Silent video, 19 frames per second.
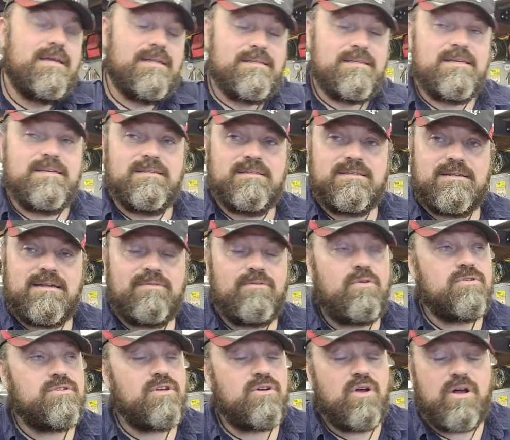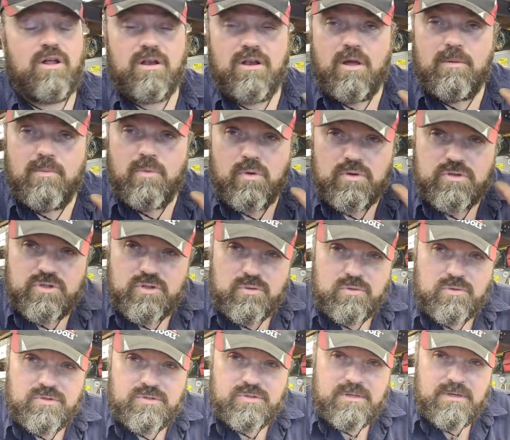It is. And I've also got a lot more
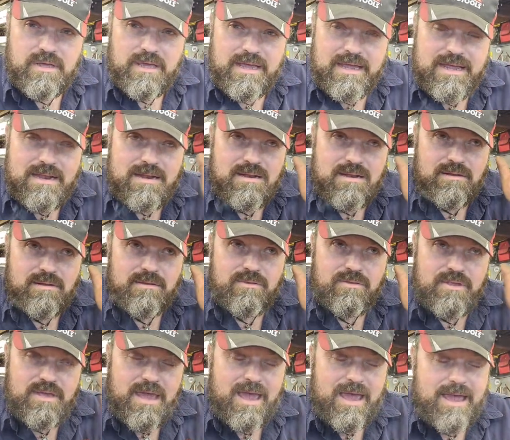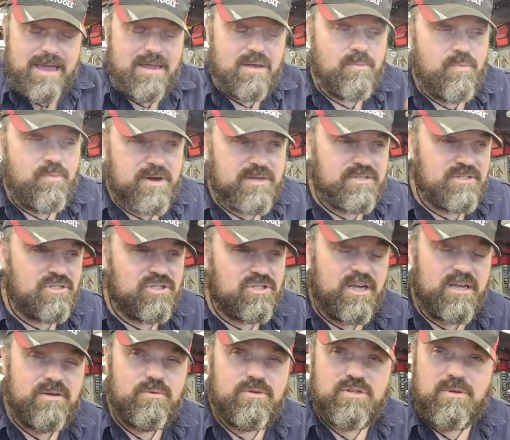tools in the air compressor
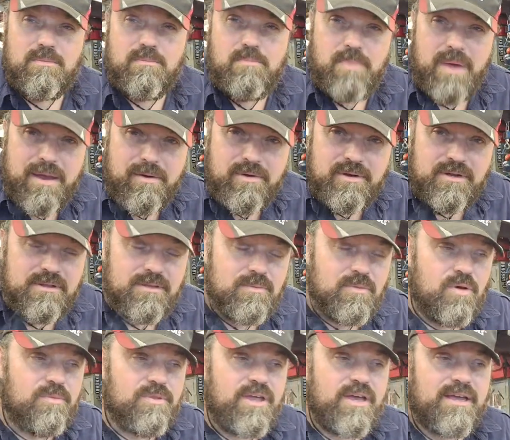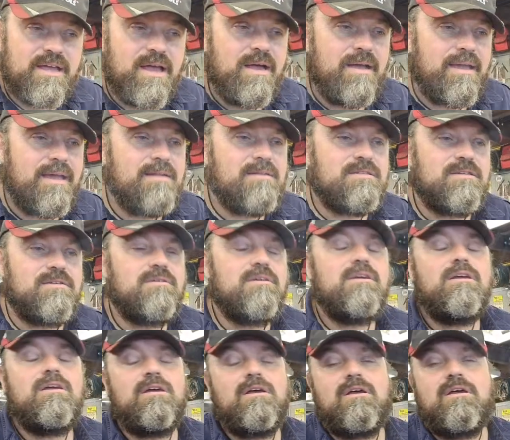shed, which are buried at the moment that I can't get to.
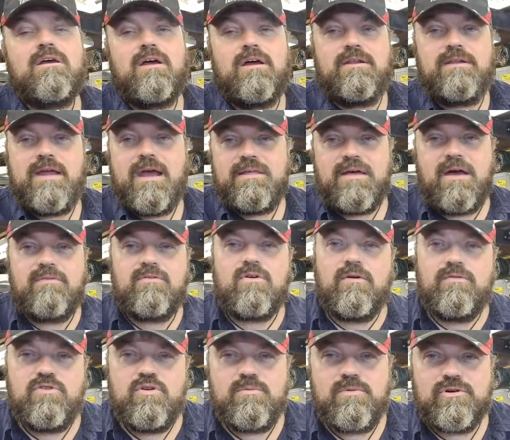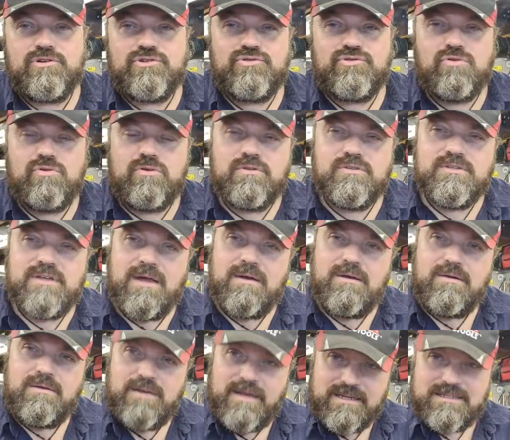And now that I've got a few more drawers,
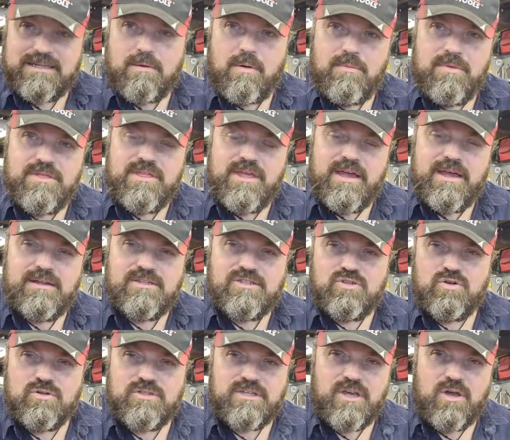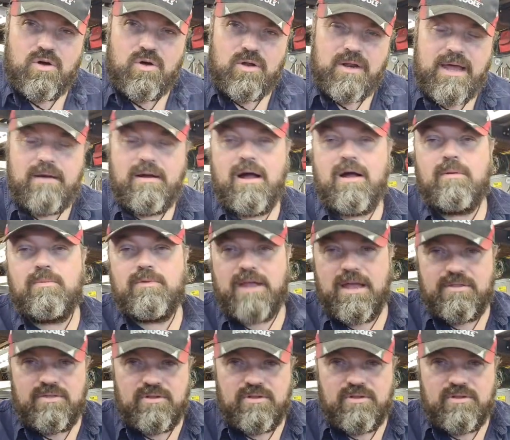next time I'm in there and sorting it all out, I'll get